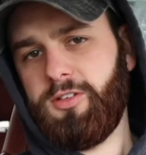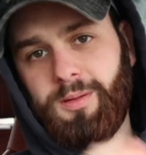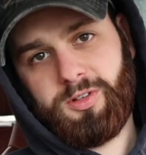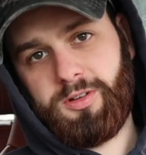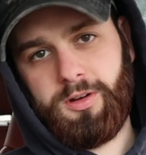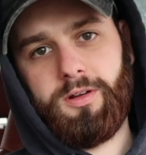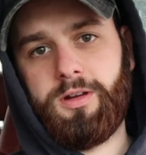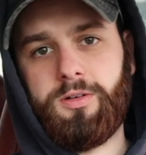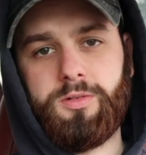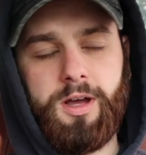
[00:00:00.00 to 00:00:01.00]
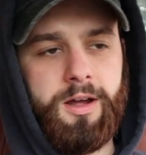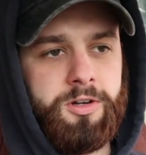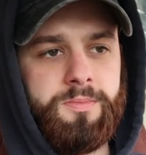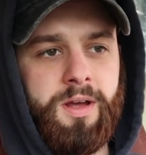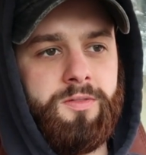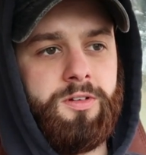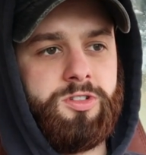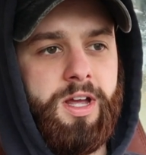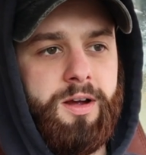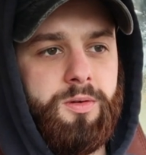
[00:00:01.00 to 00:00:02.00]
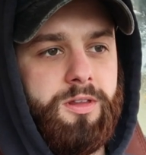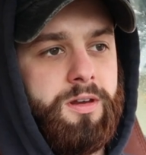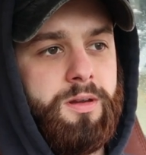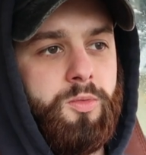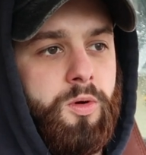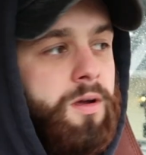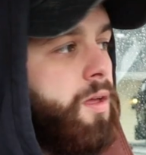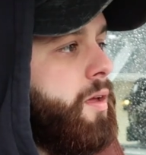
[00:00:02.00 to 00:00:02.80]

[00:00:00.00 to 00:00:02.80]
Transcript: So I'm just gonna go get a new tire. I'm not even gonna jack with it anymore.